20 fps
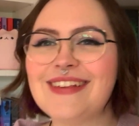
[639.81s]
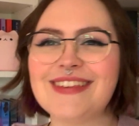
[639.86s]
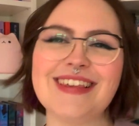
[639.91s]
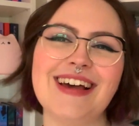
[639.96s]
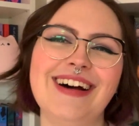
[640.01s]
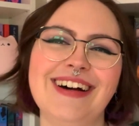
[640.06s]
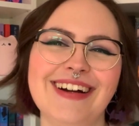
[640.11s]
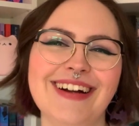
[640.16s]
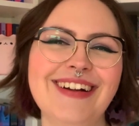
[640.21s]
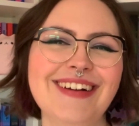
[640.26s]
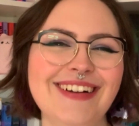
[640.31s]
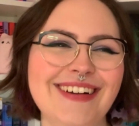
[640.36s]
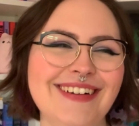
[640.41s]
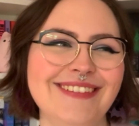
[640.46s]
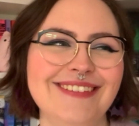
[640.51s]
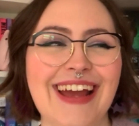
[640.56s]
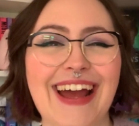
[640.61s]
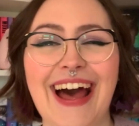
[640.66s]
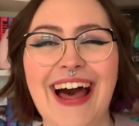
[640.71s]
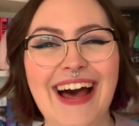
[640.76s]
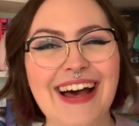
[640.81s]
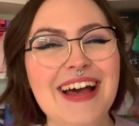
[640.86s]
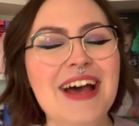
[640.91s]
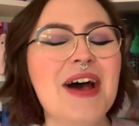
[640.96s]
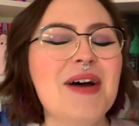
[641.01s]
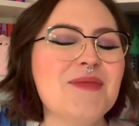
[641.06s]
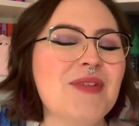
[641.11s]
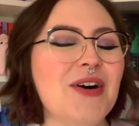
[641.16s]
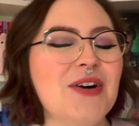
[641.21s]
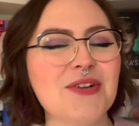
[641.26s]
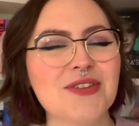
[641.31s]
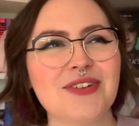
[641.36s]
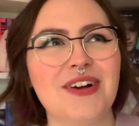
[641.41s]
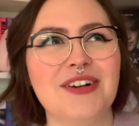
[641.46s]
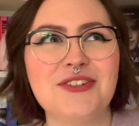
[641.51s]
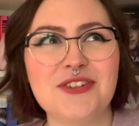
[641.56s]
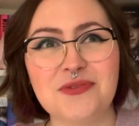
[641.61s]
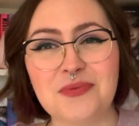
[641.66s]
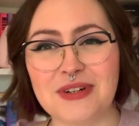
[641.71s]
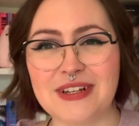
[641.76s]
So yeah, but also
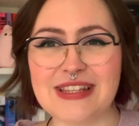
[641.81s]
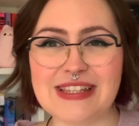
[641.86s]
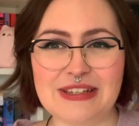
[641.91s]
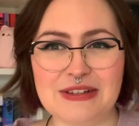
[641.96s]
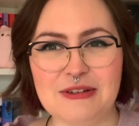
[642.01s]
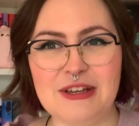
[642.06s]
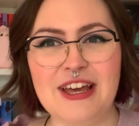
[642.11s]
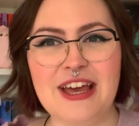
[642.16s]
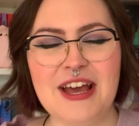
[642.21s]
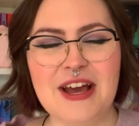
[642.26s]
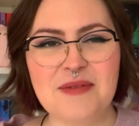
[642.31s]
I just wanted to